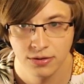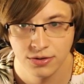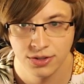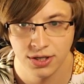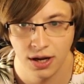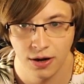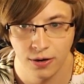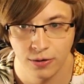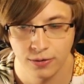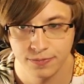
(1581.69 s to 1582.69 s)

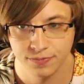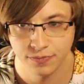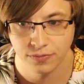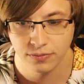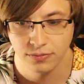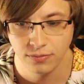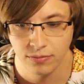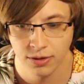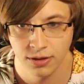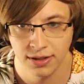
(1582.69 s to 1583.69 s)

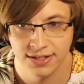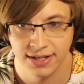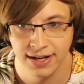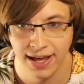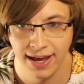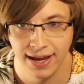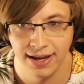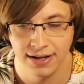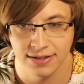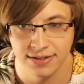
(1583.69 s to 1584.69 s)
So, let's get
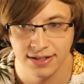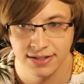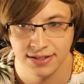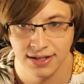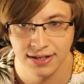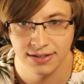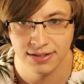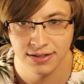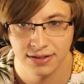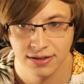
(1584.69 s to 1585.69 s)
a decent